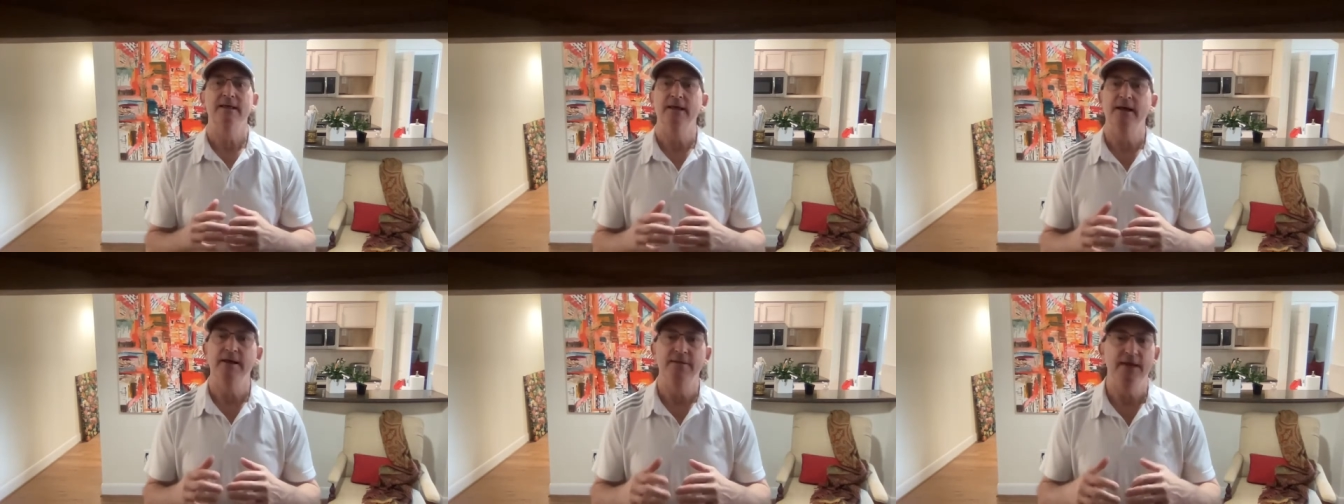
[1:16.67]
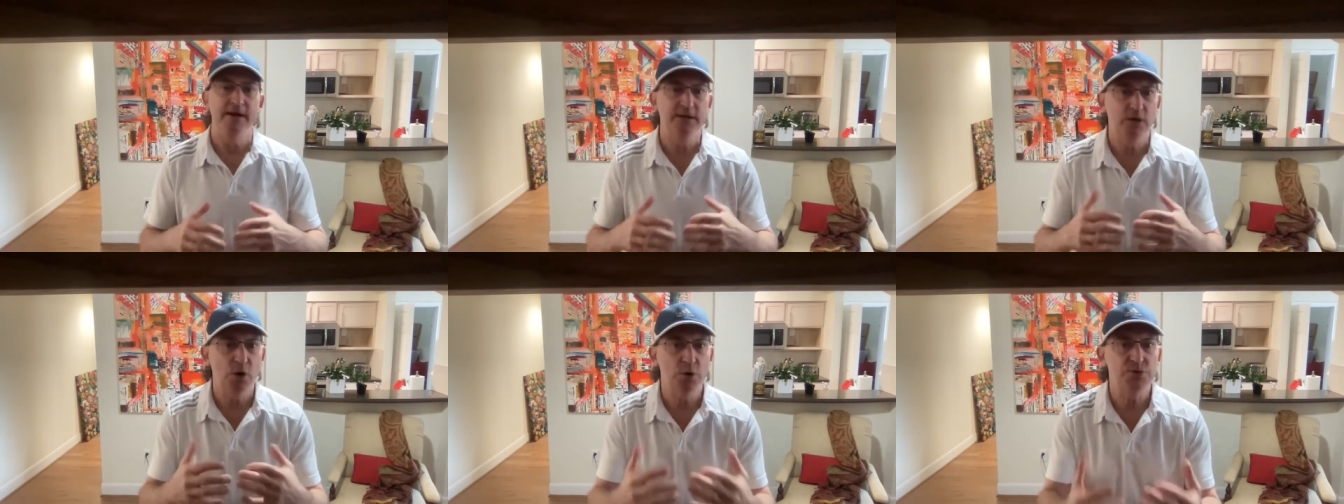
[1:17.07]
uh,
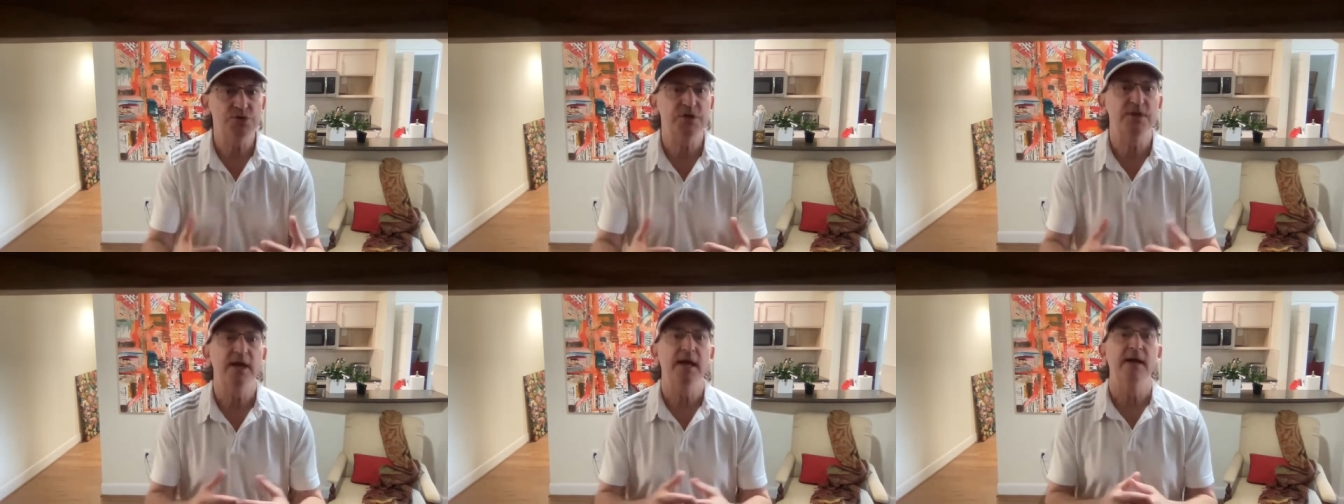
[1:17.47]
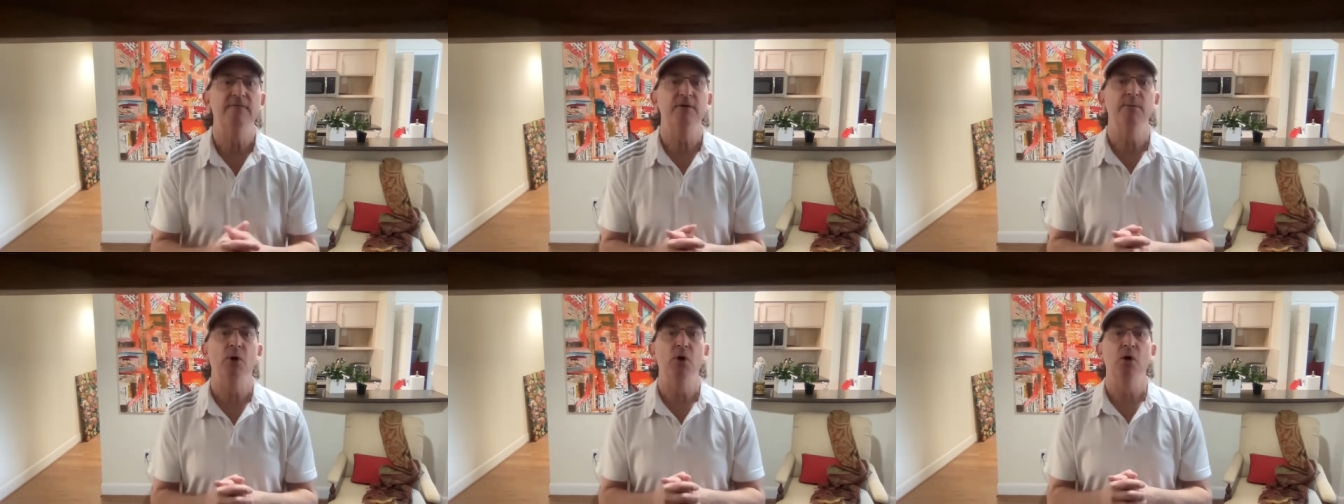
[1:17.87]
then goes to the
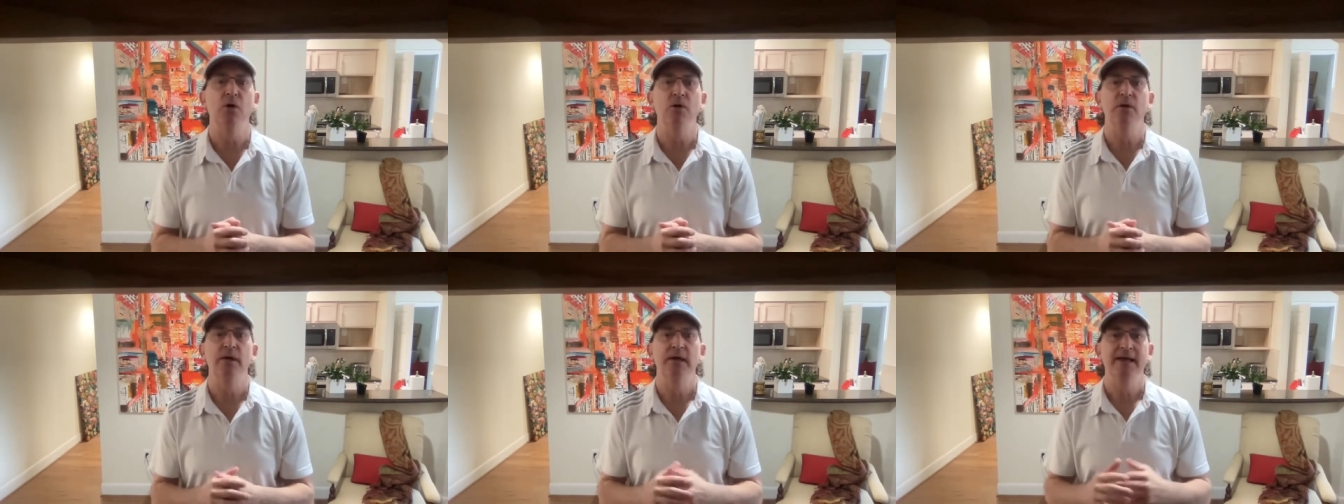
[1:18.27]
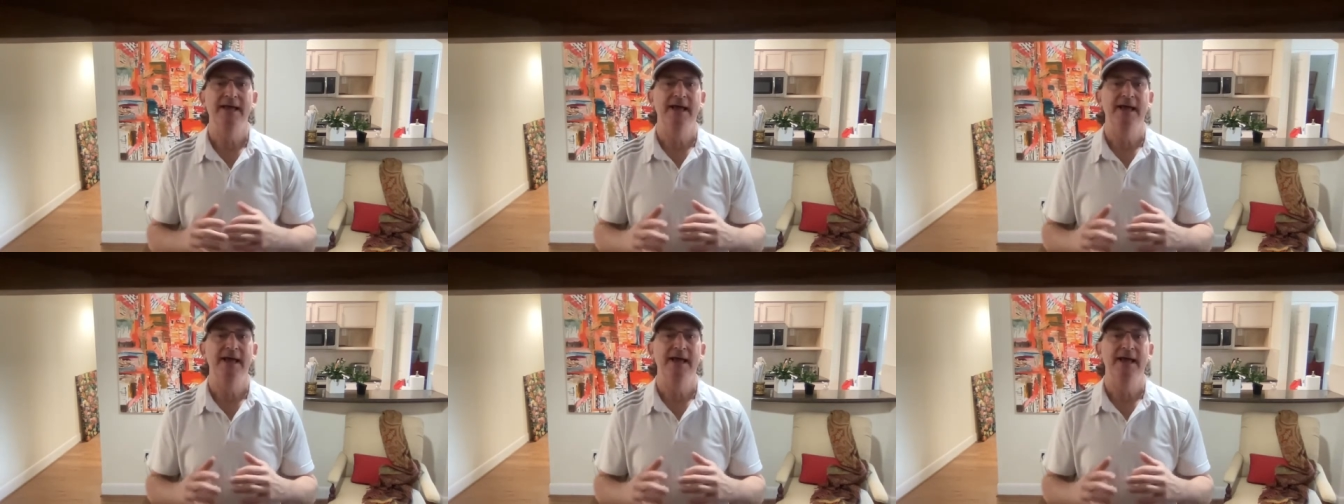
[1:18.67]
heavy ball,